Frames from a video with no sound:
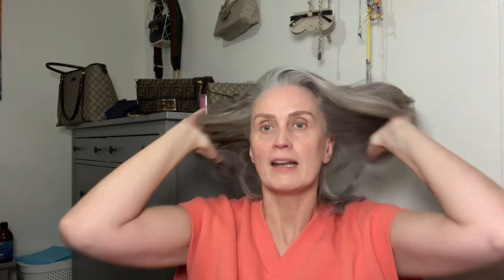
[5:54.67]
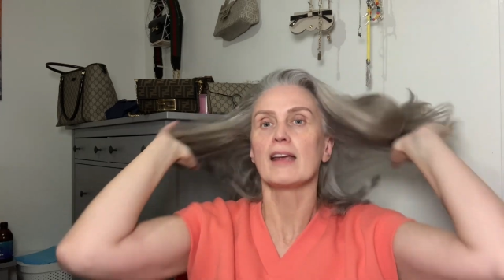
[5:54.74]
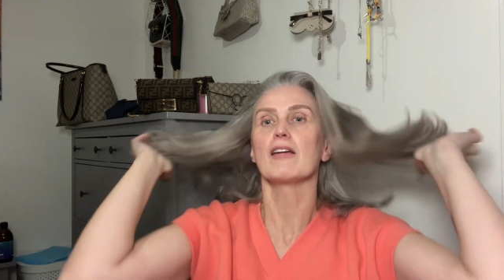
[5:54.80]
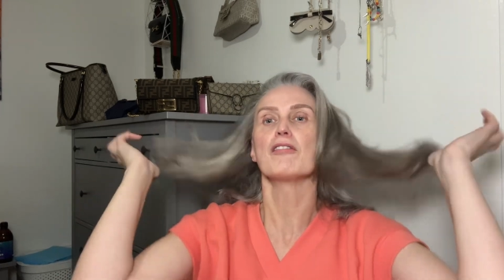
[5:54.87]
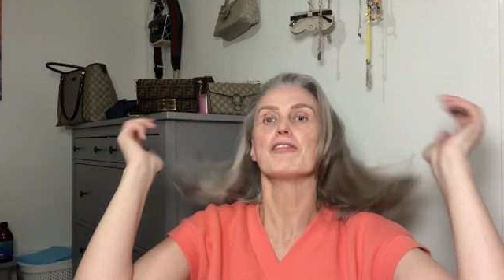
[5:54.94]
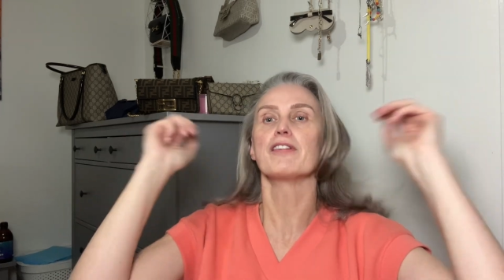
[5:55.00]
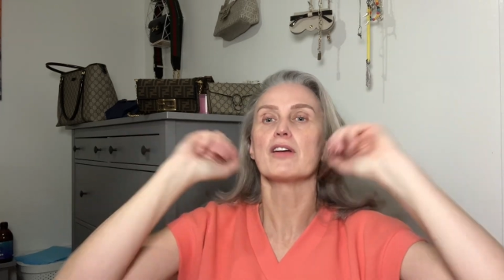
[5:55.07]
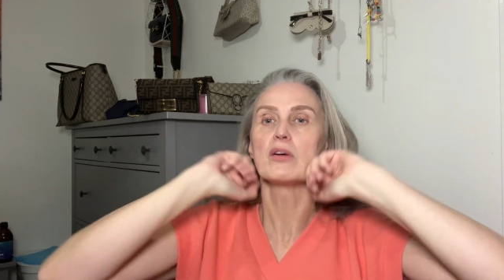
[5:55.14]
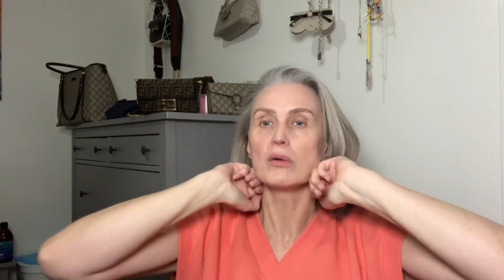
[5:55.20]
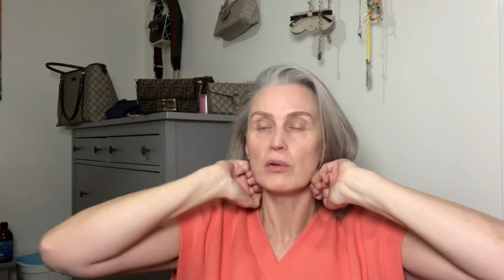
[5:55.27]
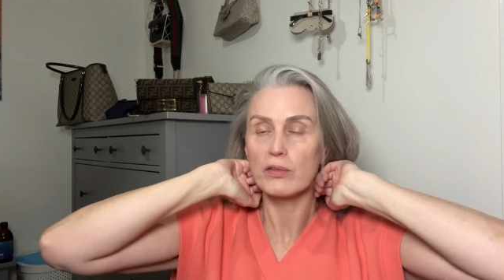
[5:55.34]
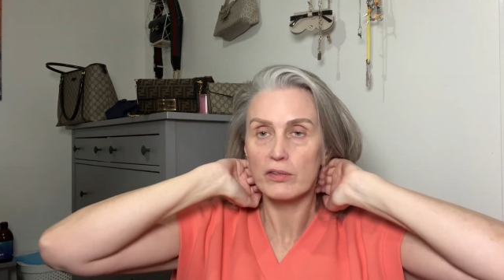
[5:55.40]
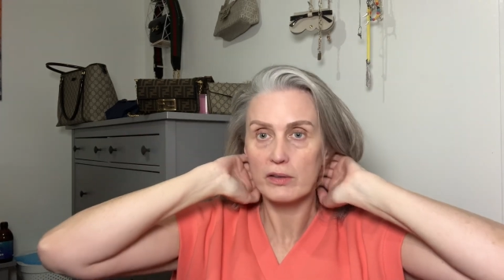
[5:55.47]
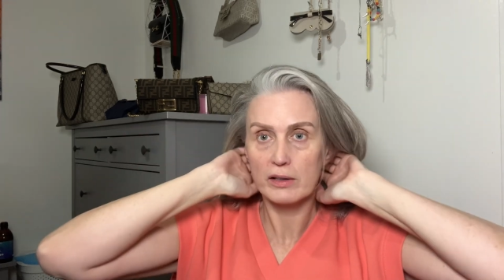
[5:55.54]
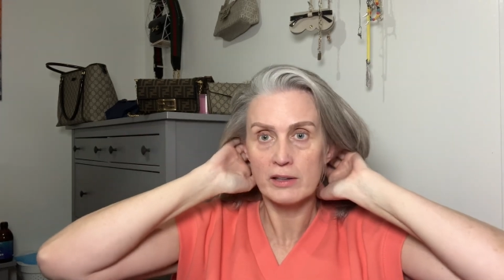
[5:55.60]
it
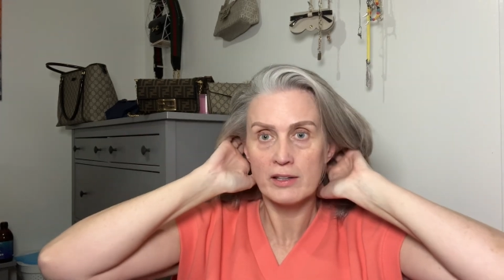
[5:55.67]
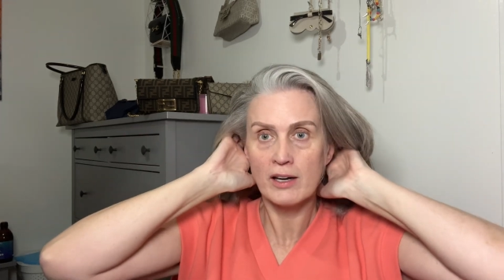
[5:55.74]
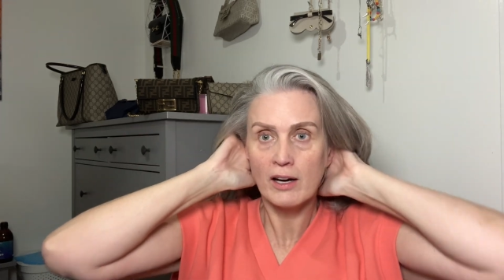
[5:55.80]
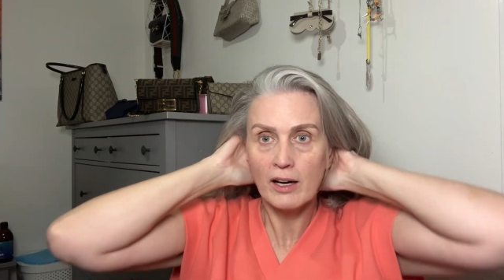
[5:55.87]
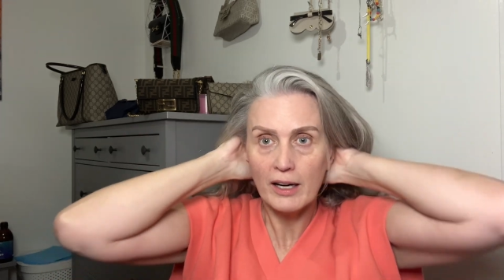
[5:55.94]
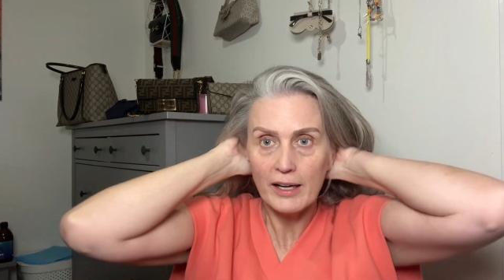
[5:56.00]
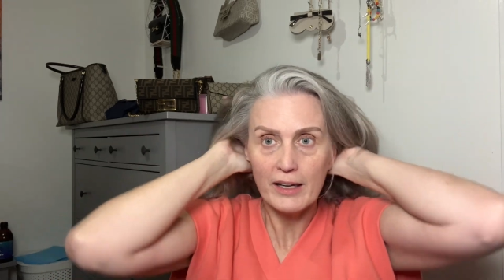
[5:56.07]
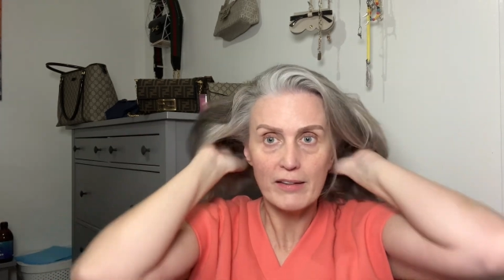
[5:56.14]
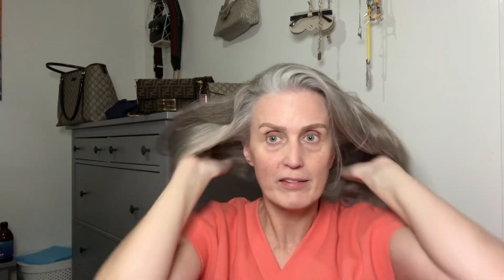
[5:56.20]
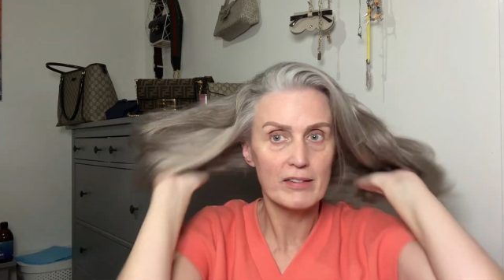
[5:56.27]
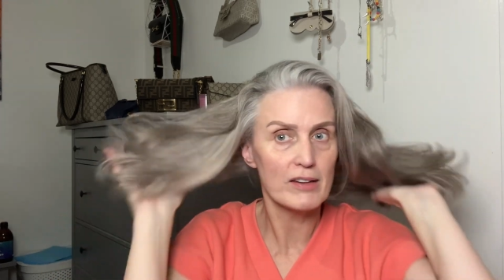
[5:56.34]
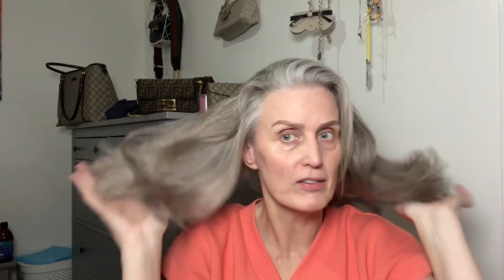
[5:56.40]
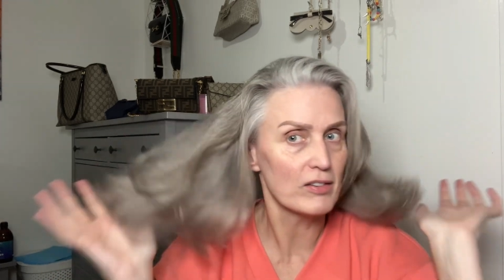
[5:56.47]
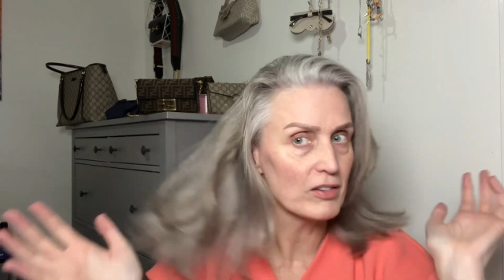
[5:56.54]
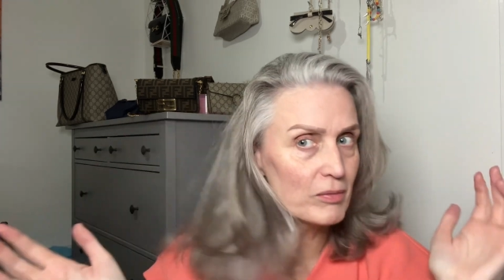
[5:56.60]
feels nice, there's
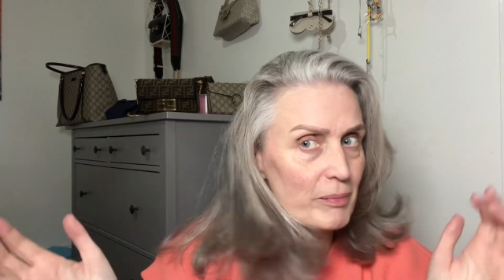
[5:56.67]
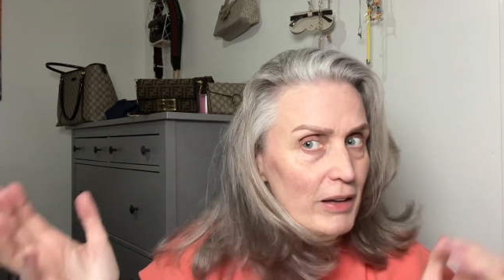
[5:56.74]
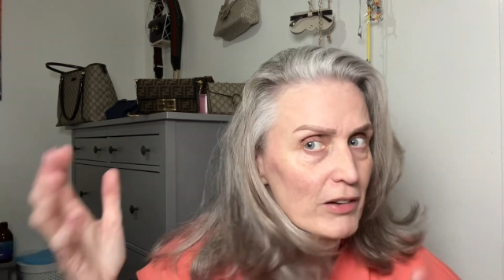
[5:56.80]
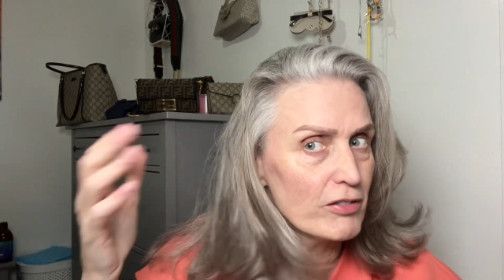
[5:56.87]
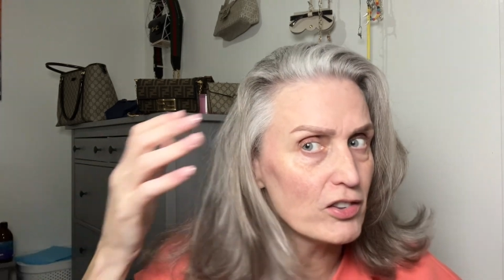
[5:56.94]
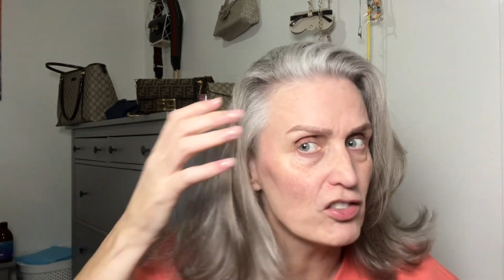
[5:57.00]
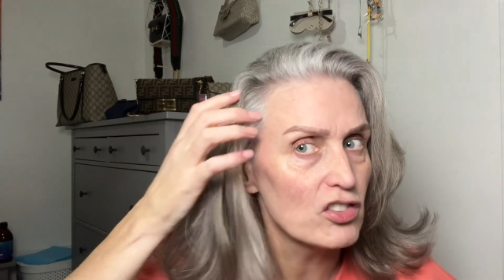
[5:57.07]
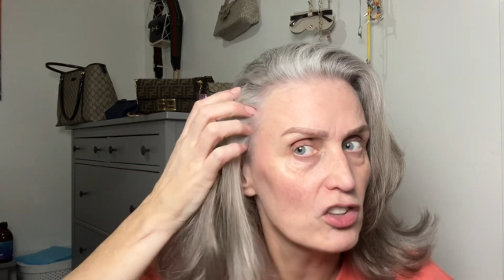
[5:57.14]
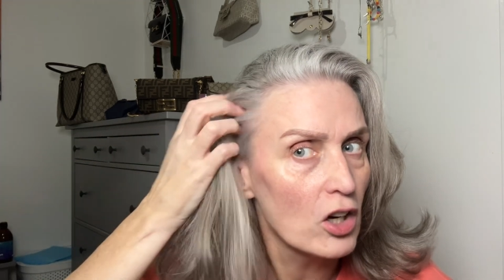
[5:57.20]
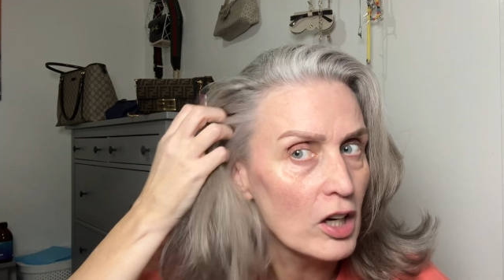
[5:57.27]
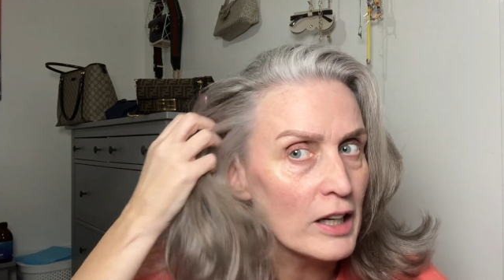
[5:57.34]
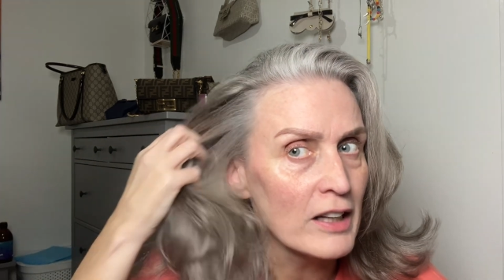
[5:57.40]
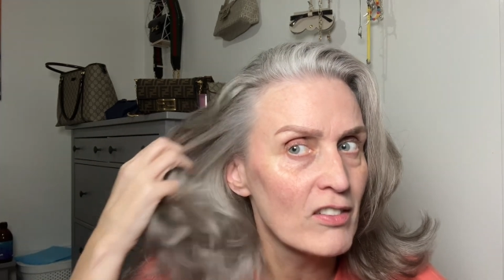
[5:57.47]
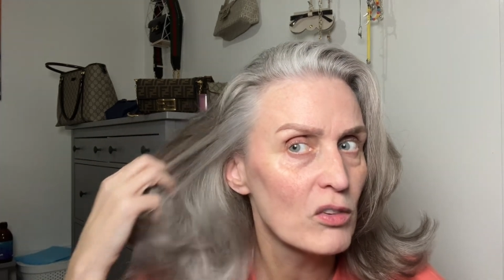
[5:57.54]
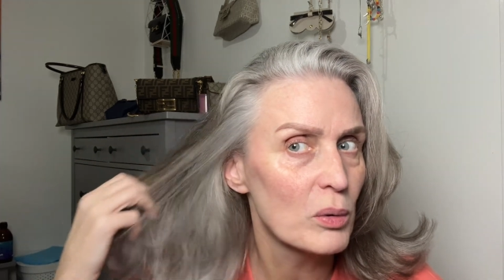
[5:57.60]
a bit of a
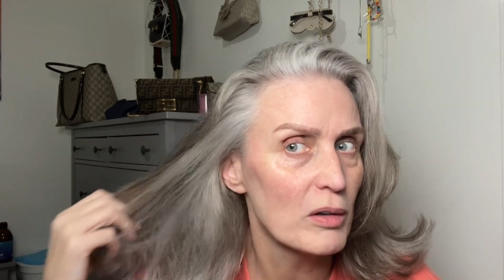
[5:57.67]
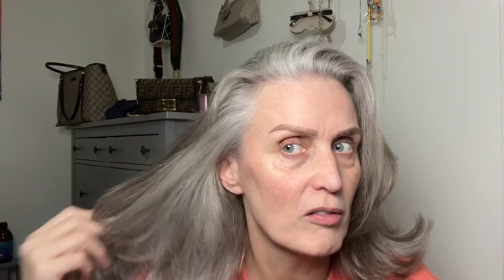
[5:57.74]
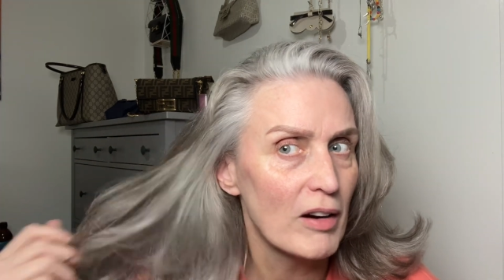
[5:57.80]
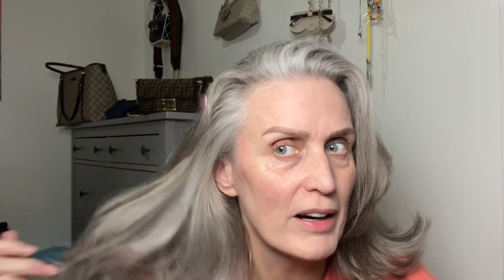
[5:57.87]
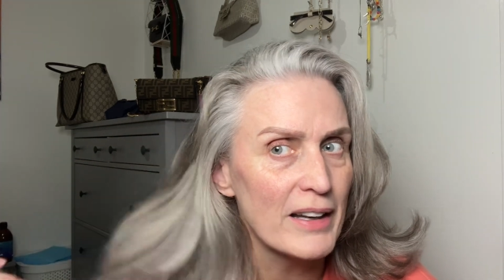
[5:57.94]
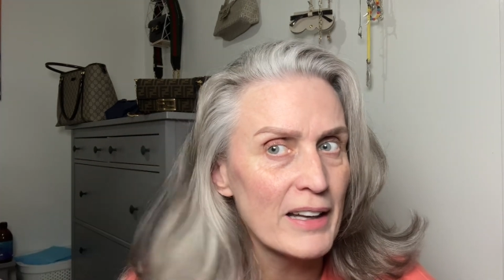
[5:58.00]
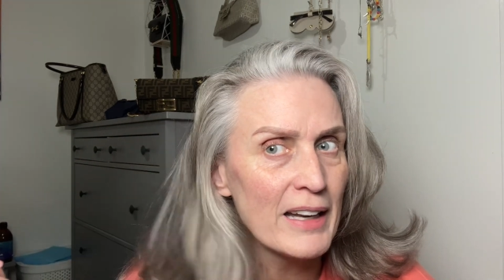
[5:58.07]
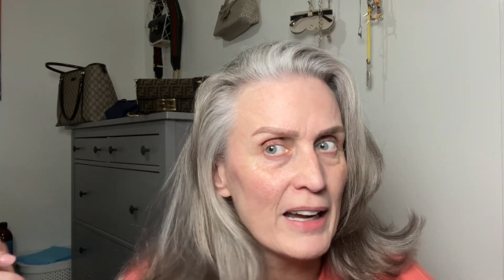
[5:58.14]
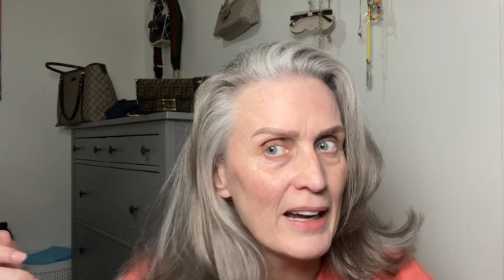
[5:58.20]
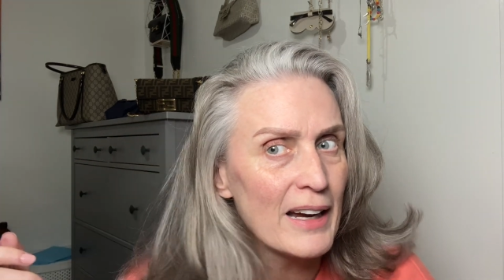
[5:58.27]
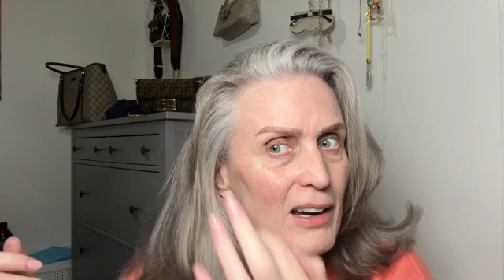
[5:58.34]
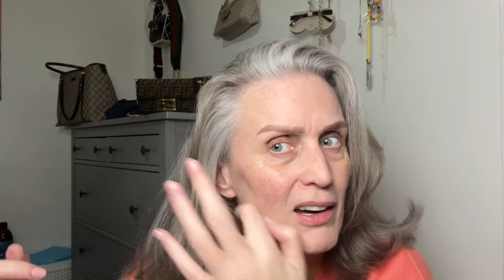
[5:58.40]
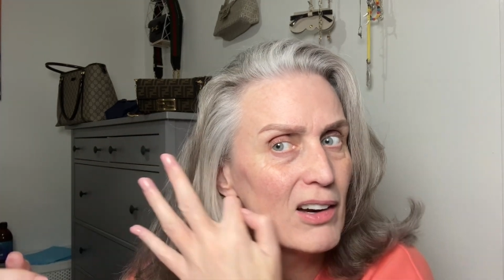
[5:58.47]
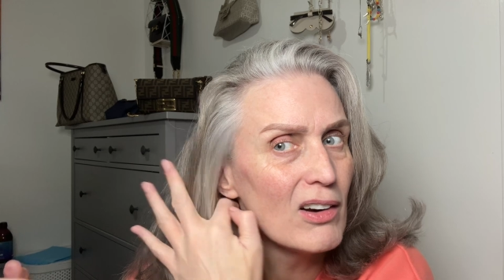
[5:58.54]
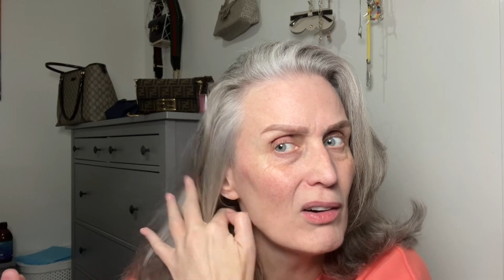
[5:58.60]
shine to it right
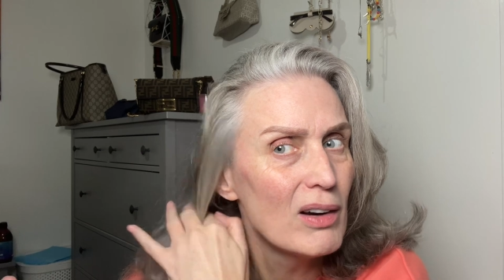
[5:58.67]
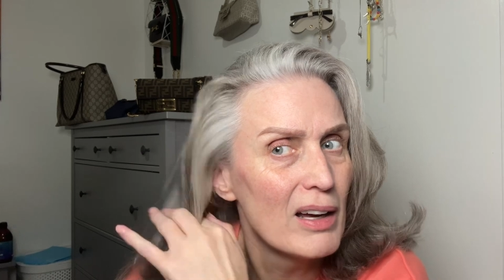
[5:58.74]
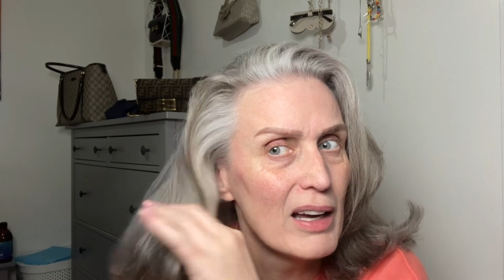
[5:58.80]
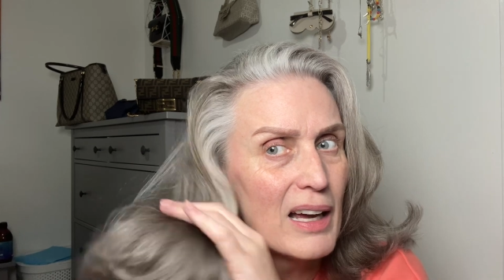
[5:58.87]
now.